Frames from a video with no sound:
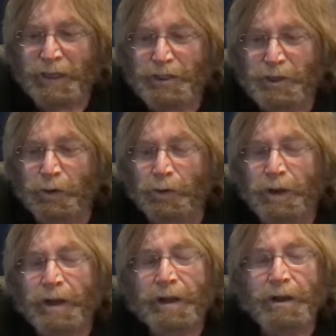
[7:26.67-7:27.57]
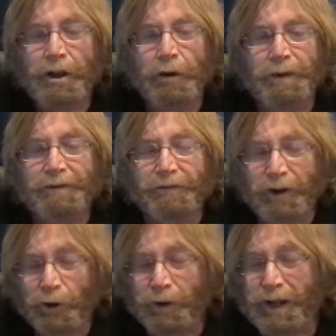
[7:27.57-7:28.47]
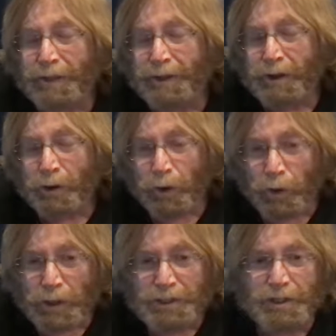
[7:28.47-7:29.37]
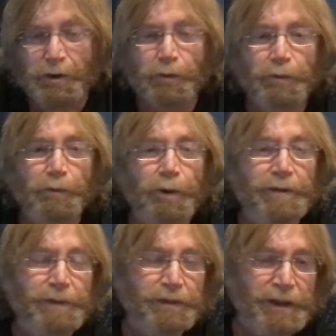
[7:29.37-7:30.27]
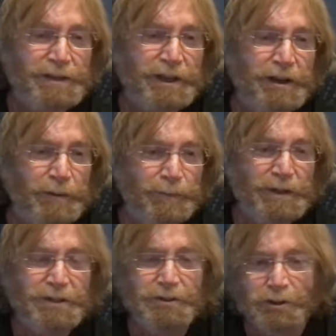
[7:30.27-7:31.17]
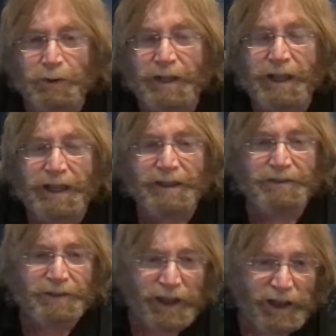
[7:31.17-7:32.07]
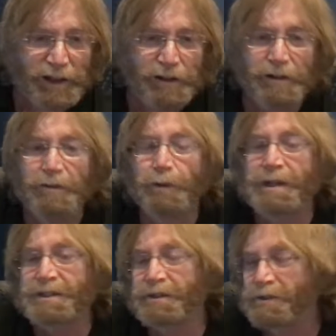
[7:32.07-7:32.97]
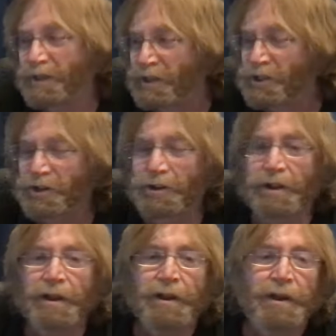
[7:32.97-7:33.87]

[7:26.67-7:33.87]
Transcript: So going forward, I think also one of the things that companies are doing, like Intel, Western Digital,